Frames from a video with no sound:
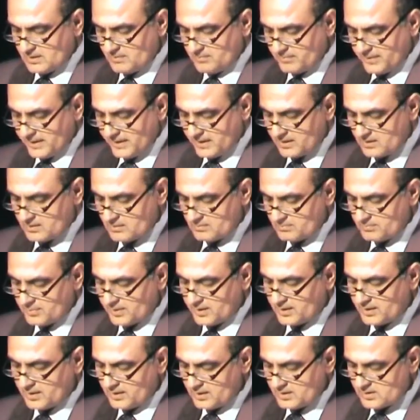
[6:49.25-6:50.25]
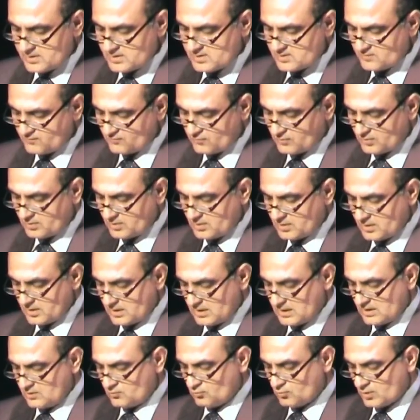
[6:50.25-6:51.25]
and make barriers for
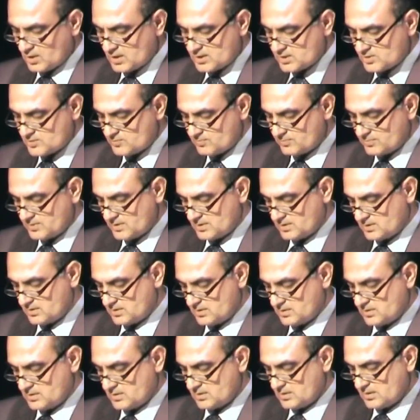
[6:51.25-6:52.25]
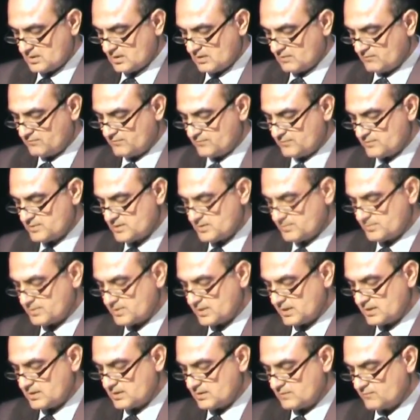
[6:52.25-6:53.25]
advancement of
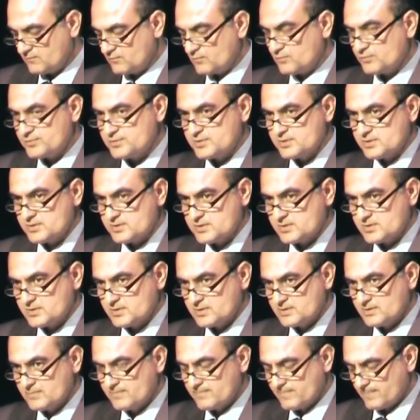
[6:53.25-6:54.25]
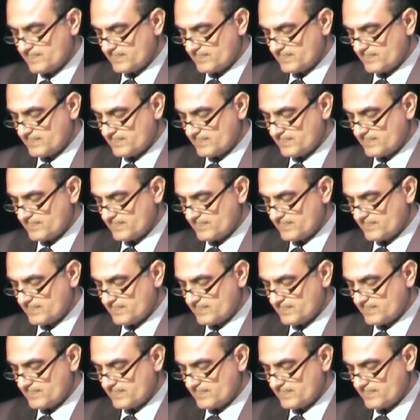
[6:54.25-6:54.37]
democratic forces,